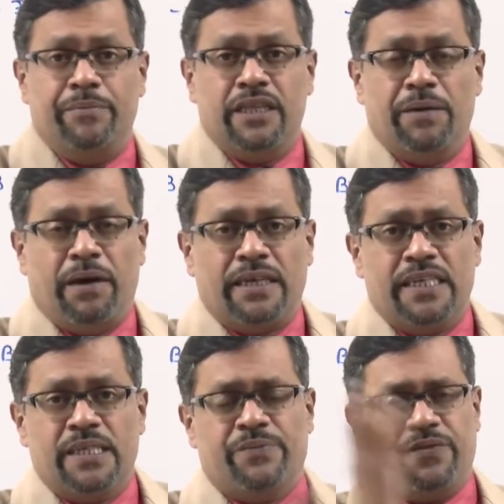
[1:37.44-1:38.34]
in the
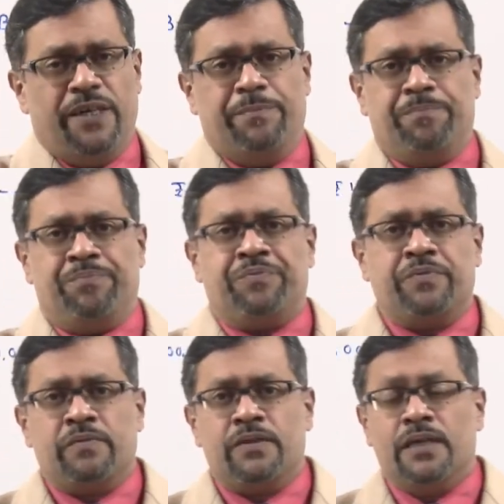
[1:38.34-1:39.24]
partnership firm.
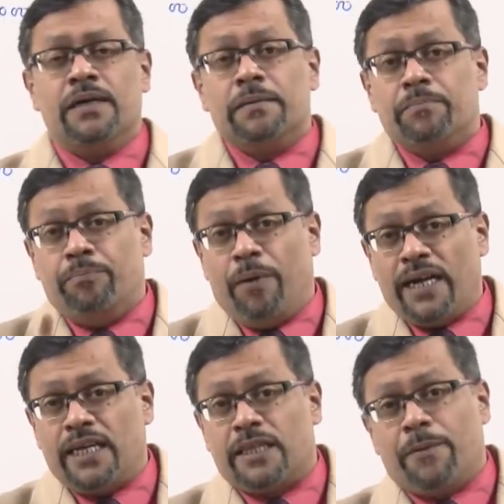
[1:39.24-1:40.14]

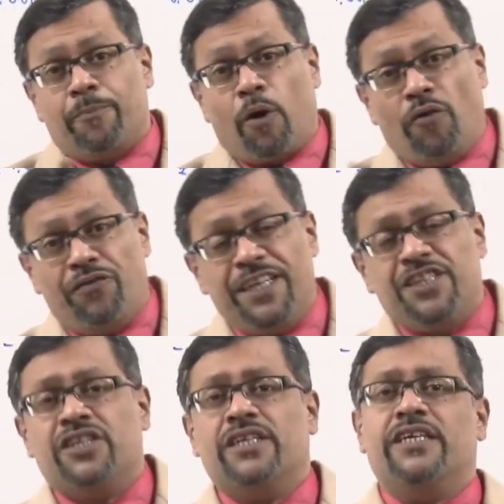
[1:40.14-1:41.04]
But the profit
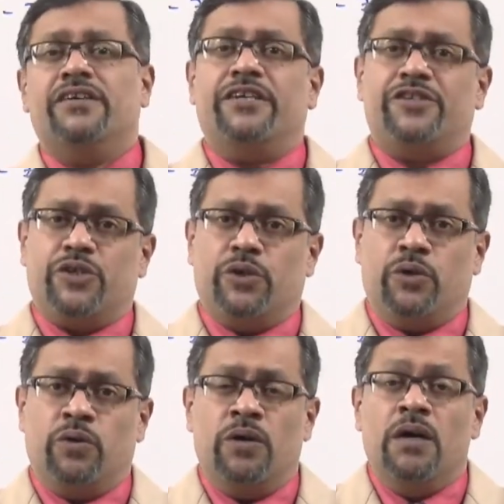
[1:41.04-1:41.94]
sharing
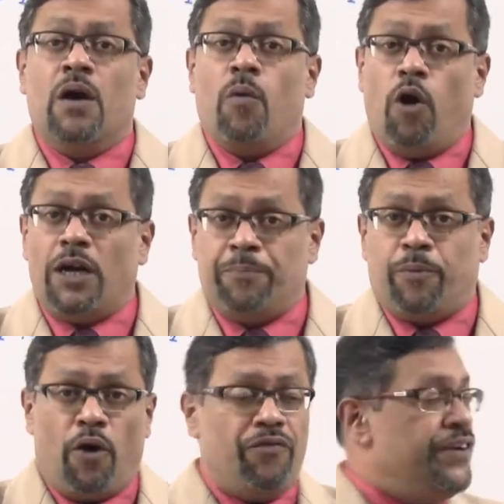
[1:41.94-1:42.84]
ratio, what
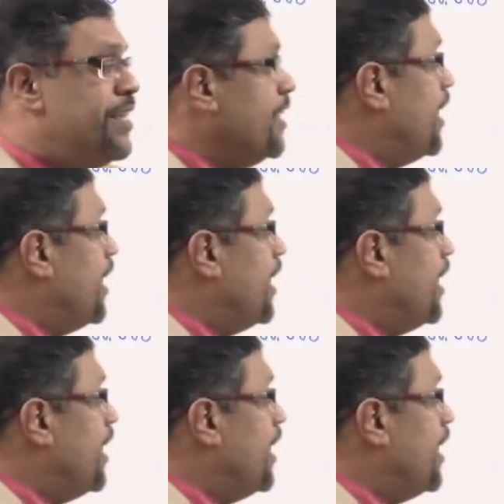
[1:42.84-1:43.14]
profit they